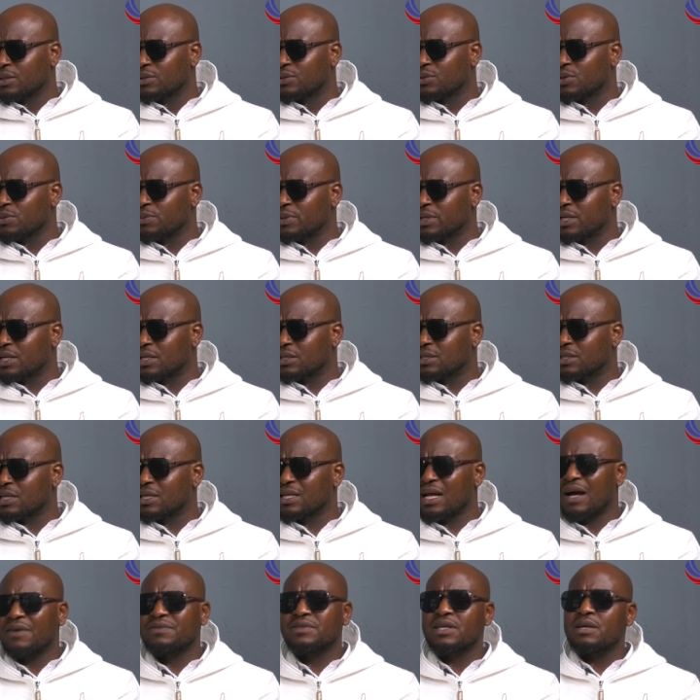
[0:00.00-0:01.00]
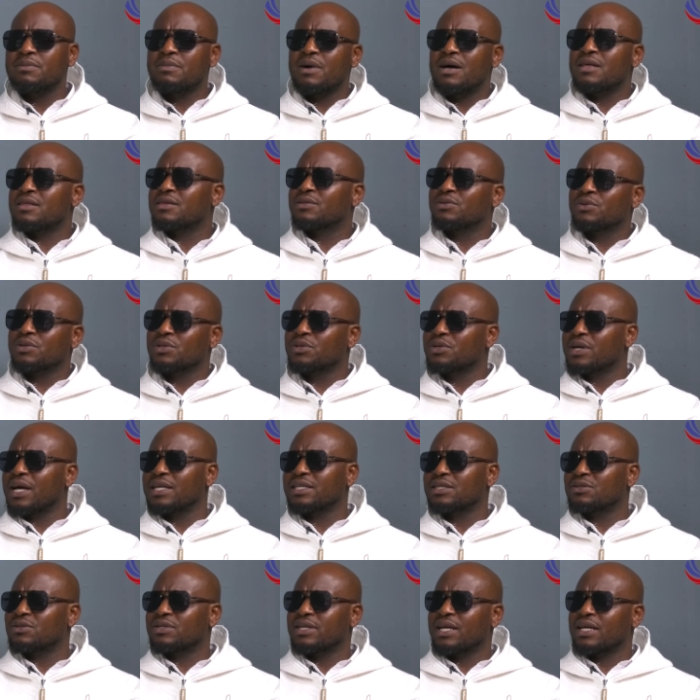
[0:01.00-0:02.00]
two minutes, and after a month song
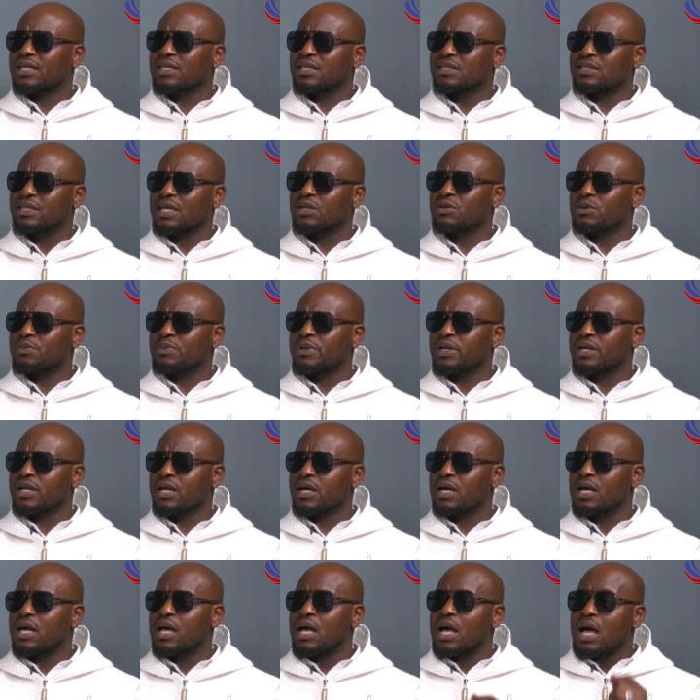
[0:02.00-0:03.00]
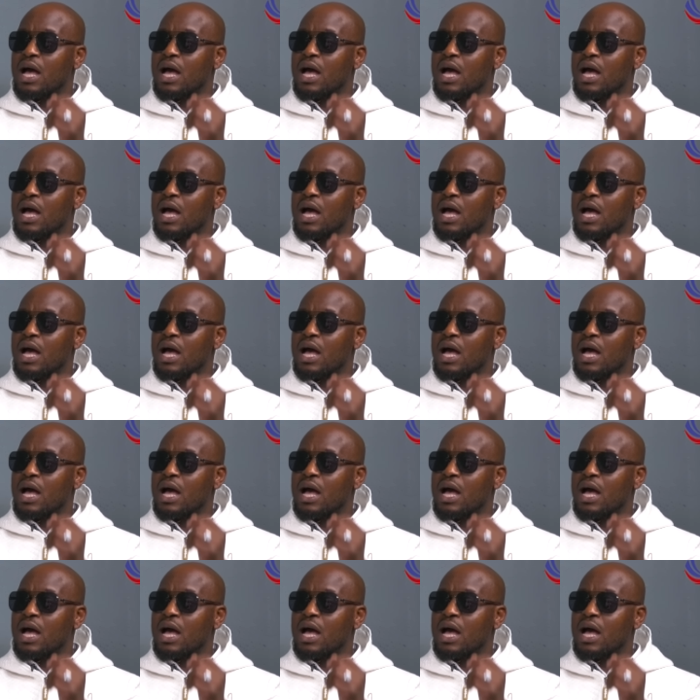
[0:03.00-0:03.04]
yake achatonakidza yatopera.